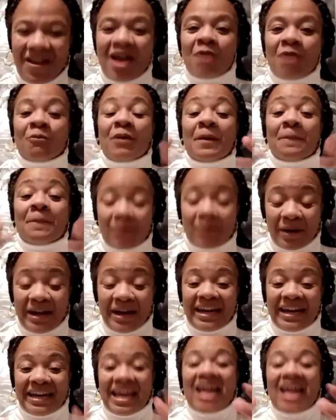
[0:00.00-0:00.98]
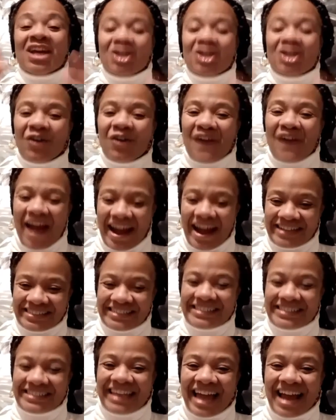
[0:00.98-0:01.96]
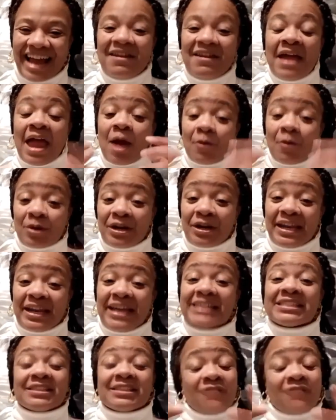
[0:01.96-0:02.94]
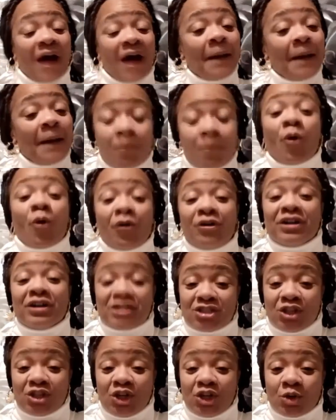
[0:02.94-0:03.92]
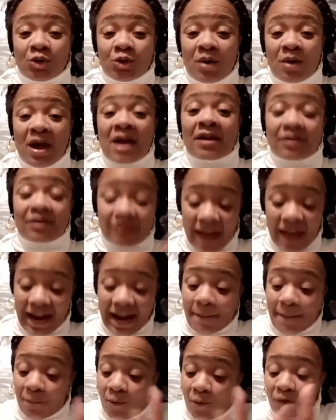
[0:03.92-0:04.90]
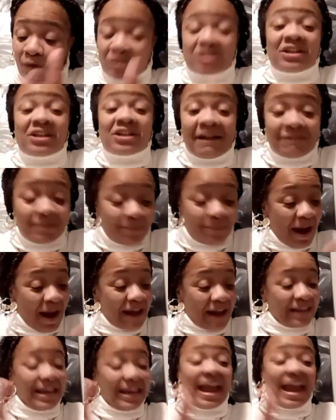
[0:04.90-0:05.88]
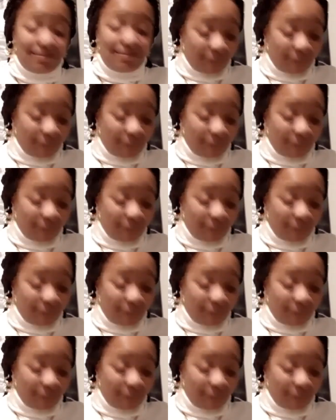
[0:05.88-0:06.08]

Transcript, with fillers: We bring your fashion to life. And what it is, is I pour into you like I pour into everybody and